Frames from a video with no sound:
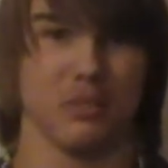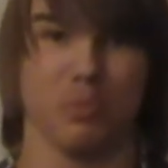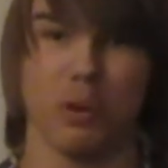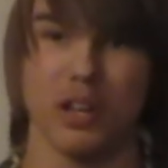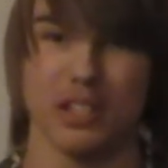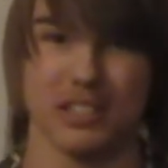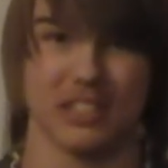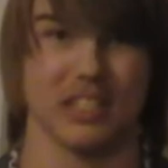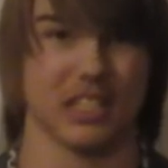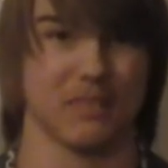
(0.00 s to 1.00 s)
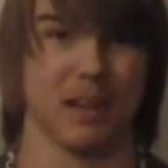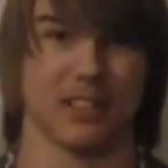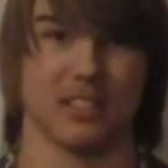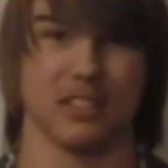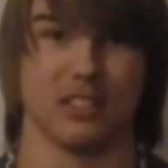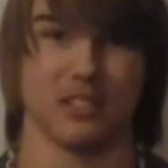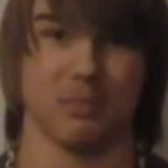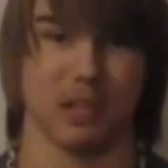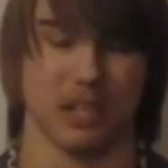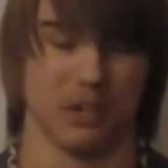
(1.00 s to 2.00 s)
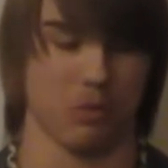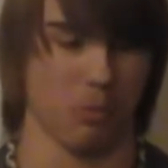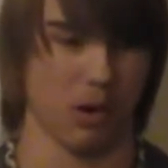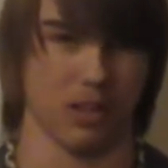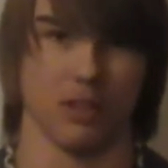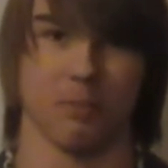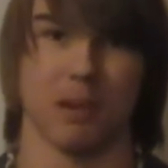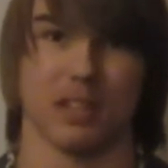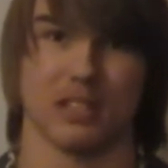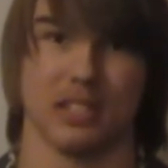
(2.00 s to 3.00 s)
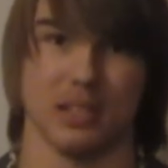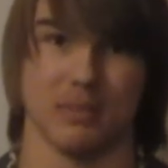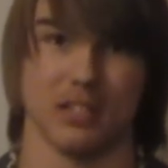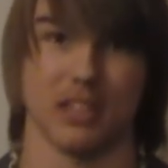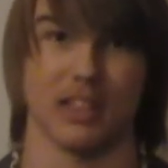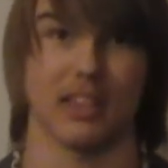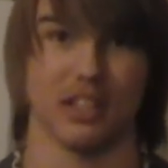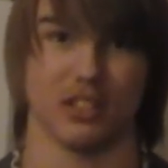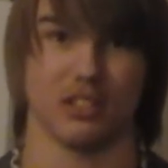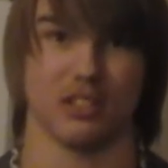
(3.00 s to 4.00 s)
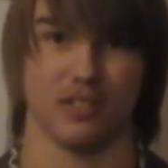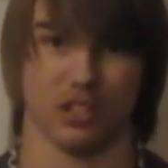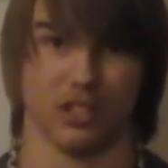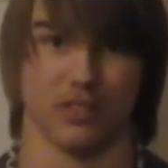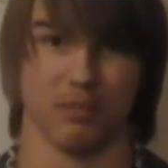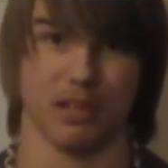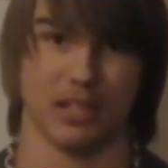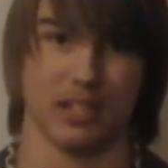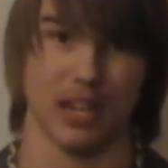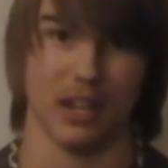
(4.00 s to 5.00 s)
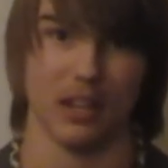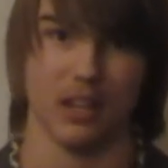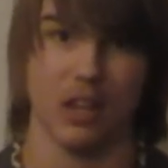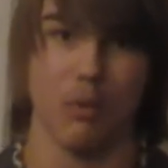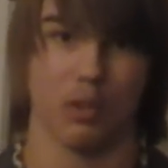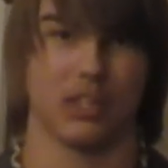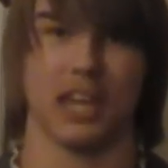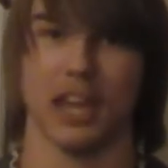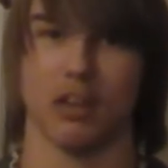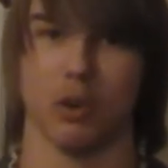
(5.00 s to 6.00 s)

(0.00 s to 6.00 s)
was expected to be one of the best teams in the Legends division of the Big Ten, with Kane